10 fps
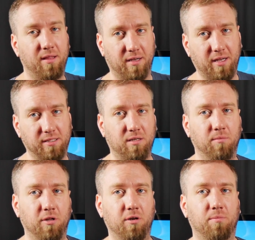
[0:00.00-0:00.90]
the custom
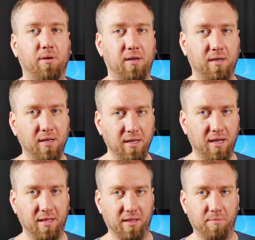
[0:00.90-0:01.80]
loop
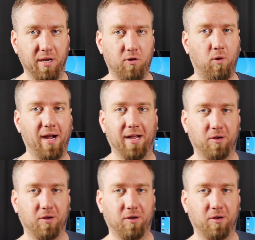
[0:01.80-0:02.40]
and the Be Quiet